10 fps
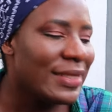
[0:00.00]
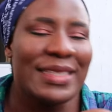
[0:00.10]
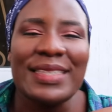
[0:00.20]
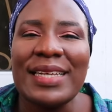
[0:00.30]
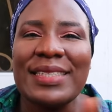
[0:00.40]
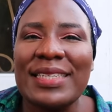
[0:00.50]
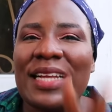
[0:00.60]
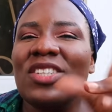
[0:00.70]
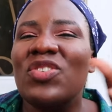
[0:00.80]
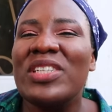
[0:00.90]
She now said
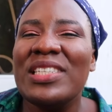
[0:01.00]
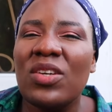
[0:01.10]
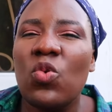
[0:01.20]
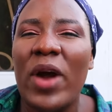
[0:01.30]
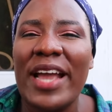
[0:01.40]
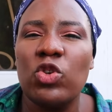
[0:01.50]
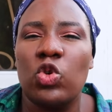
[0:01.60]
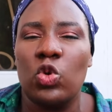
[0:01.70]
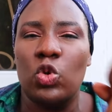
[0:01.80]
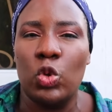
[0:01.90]
that the reason why you
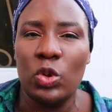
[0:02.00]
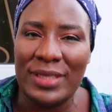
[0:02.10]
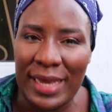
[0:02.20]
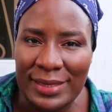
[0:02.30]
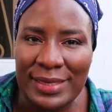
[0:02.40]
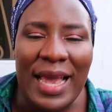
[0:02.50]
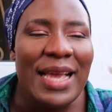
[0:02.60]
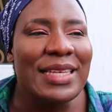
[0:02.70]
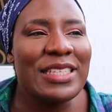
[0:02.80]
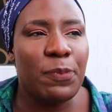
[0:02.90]
should do that
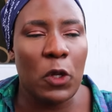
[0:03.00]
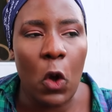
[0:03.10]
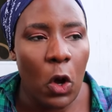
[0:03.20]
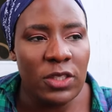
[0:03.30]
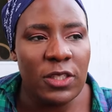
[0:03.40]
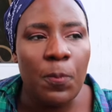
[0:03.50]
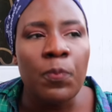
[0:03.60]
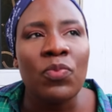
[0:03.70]
is because